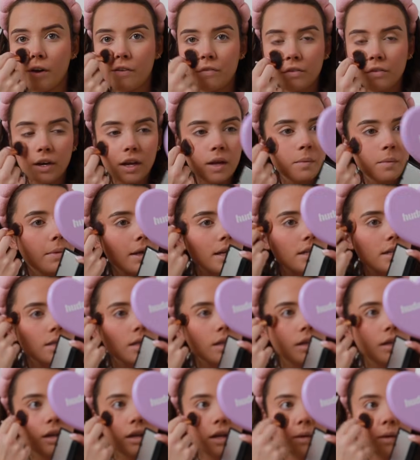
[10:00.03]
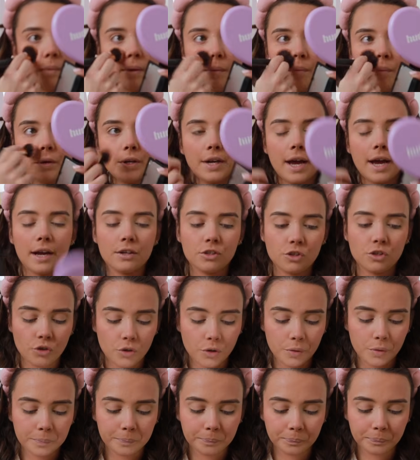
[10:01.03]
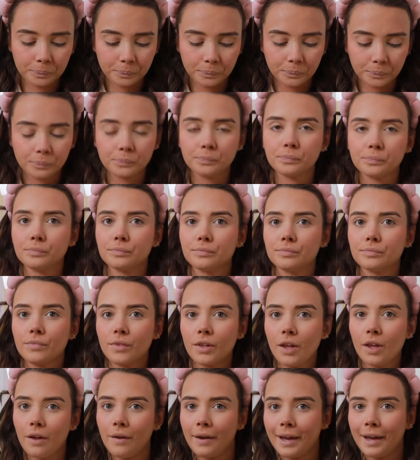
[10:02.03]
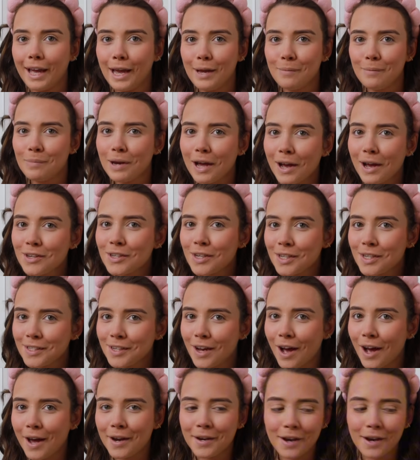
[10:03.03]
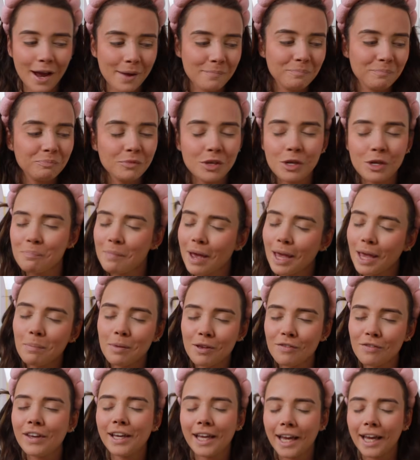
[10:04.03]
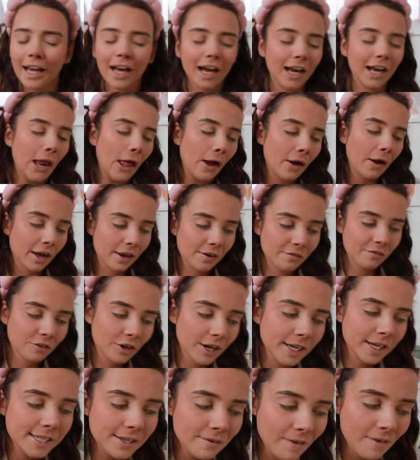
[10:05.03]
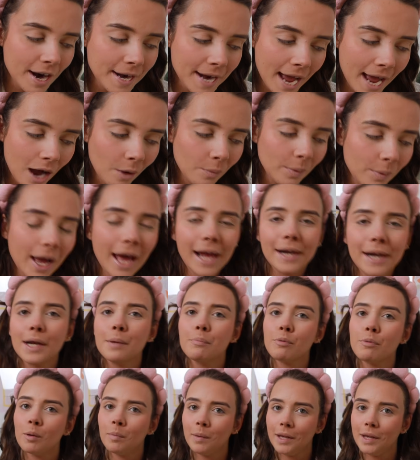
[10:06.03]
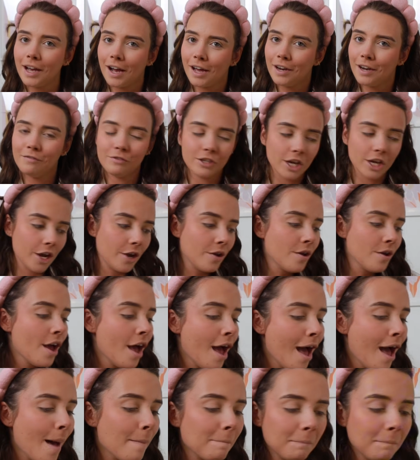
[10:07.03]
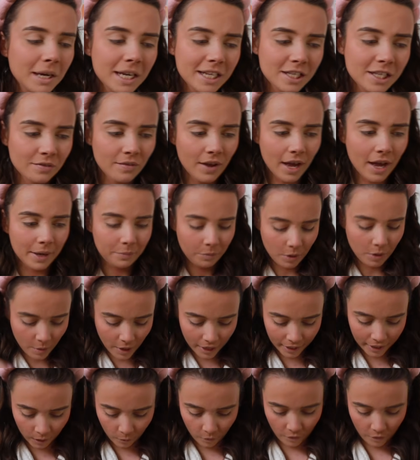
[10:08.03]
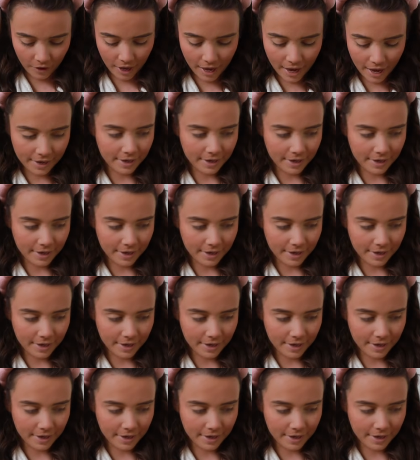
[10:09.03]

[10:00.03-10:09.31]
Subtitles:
I feel like makes it look a bit more natural. Okay, blush is done. You may be thinking I look kind of crazy right now, and I probably kind of do, but it's fine, we're working with it.